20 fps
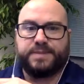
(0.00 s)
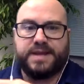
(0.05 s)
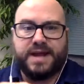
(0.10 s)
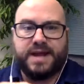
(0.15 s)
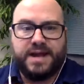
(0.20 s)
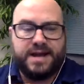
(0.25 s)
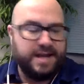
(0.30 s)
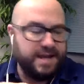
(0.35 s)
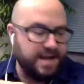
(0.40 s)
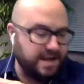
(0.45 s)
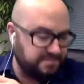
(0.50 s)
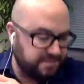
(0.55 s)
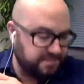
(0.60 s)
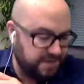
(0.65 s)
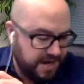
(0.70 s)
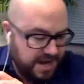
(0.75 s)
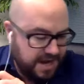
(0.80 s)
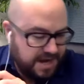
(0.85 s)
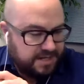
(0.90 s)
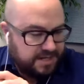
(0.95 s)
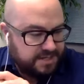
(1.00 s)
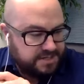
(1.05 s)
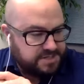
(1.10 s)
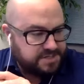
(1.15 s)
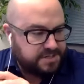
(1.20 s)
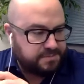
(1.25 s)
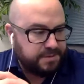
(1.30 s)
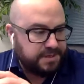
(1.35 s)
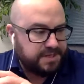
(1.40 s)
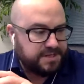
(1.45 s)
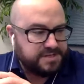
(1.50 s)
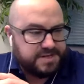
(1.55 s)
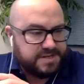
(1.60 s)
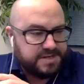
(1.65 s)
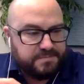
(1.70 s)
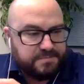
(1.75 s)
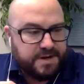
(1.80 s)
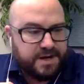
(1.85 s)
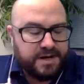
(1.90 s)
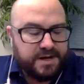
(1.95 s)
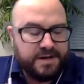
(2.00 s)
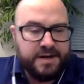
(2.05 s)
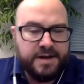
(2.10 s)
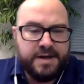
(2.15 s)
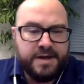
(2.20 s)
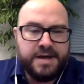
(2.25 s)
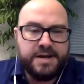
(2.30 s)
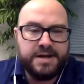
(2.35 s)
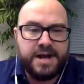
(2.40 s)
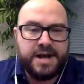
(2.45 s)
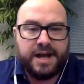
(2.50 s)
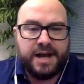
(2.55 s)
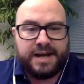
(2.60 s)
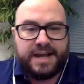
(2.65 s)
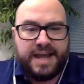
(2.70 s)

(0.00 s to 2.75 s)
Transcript: I haven't asked because I'm not not sure.